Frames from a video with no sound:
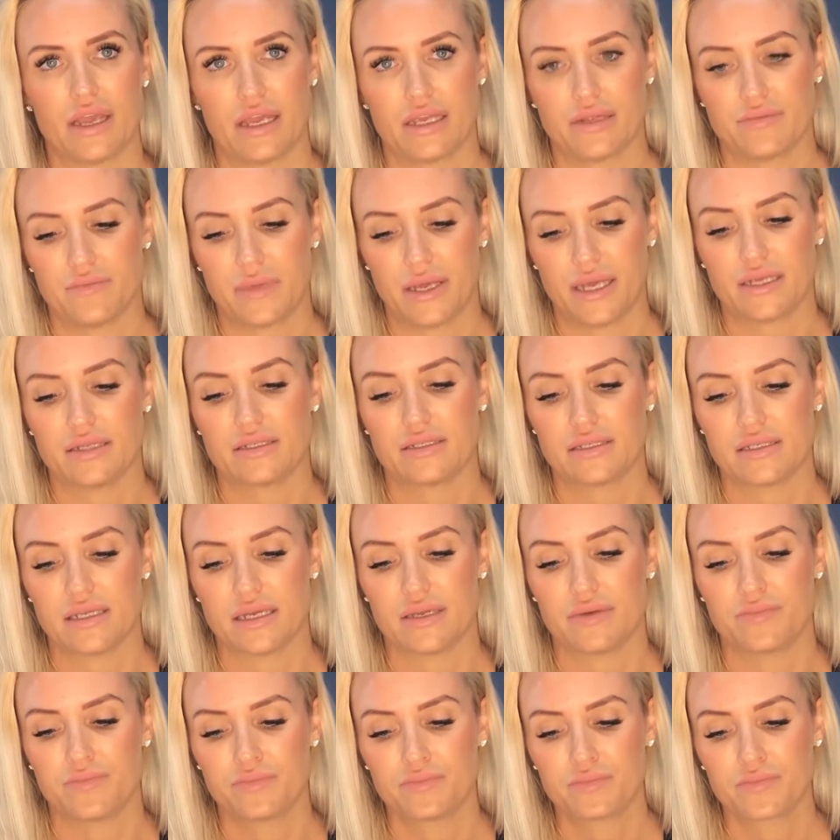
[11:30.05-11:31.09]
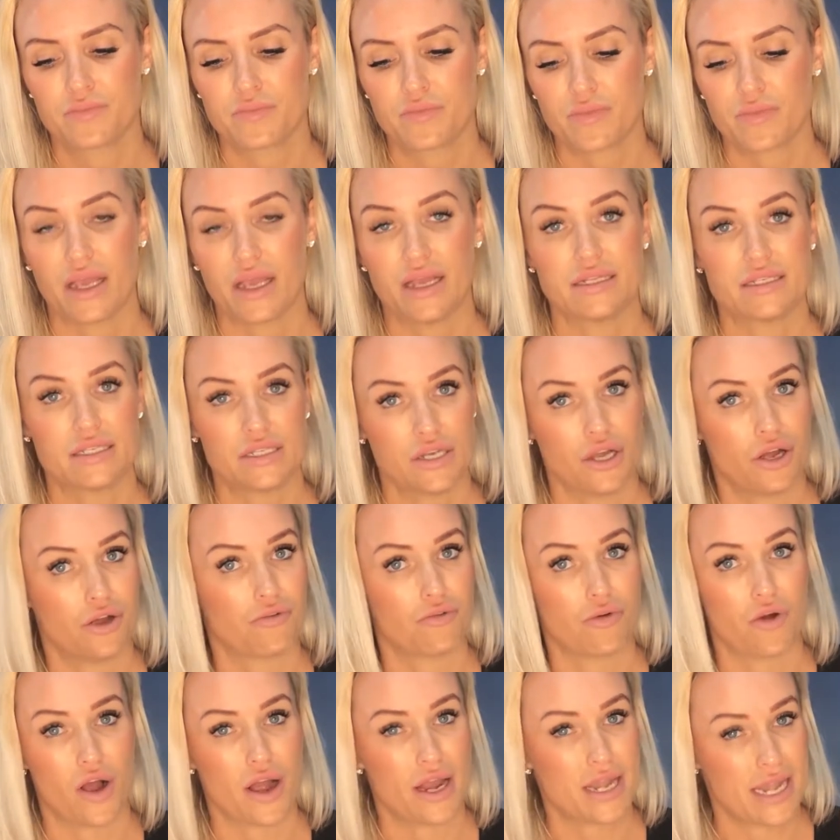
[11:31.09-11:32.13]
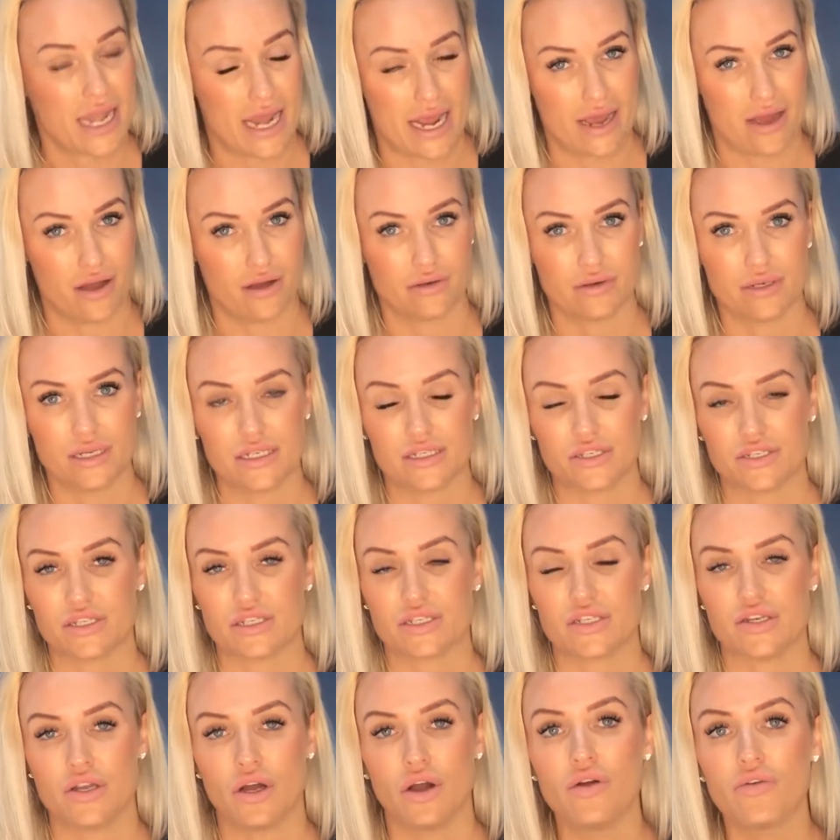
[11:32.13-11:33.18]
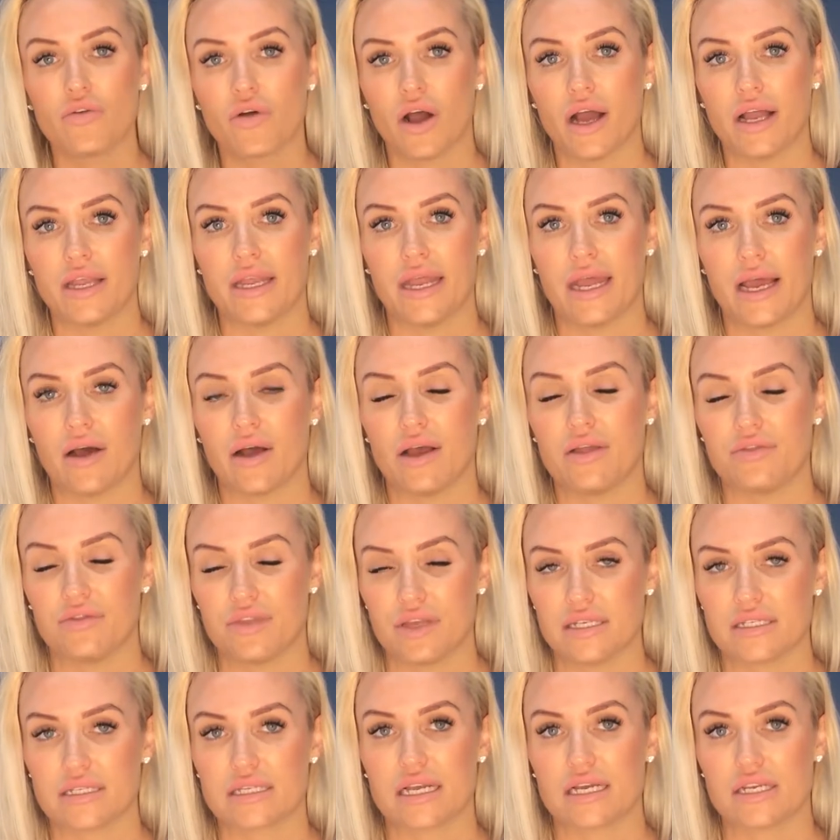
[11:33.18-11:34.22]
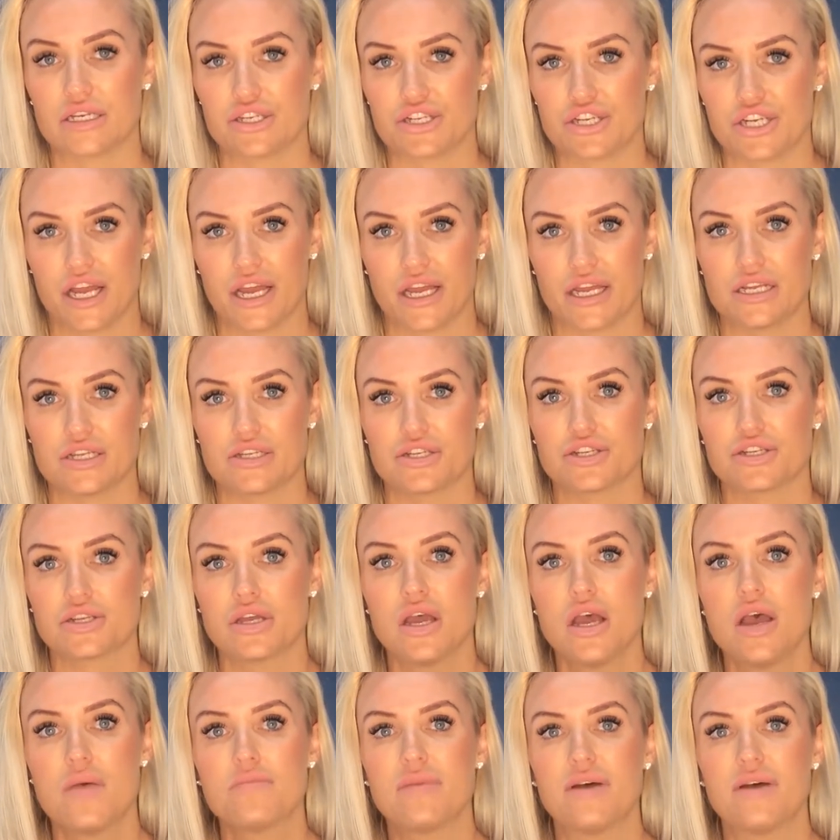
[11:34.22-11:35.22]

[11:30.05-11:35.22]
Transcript: It means that it's no right now. It's just no right now, and things are going to change.